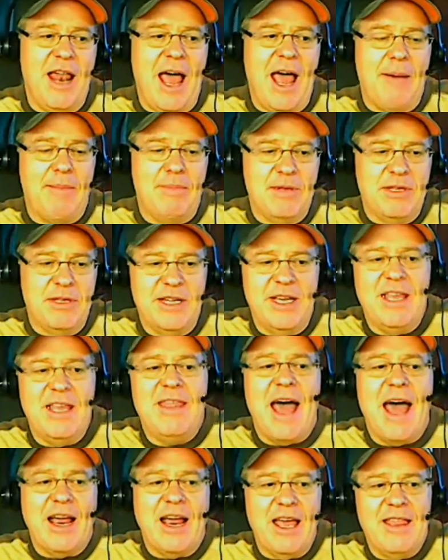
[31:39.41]
happens
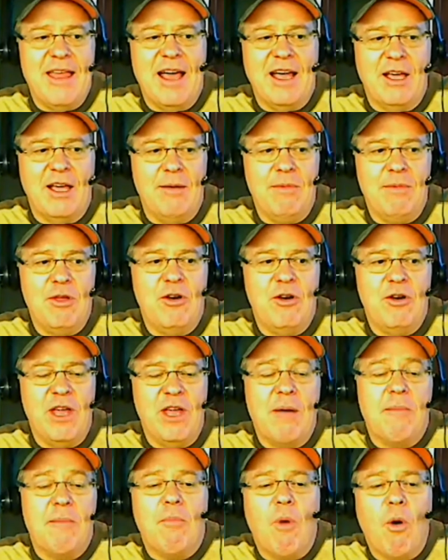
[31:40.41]
in that
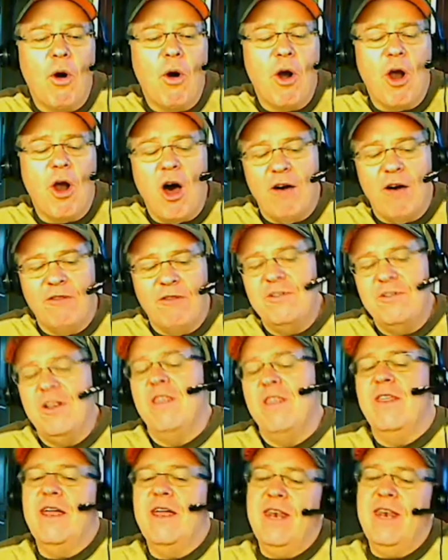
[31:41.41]
community more
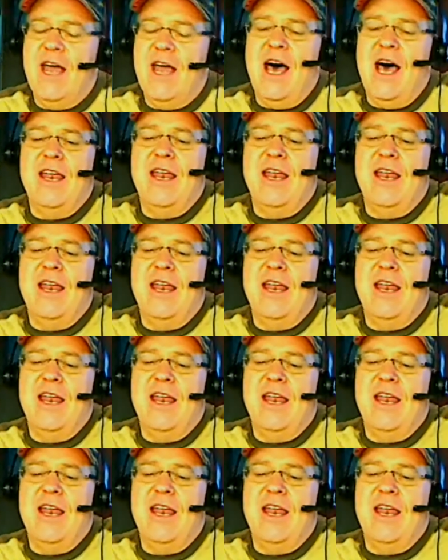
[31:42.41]
often than not.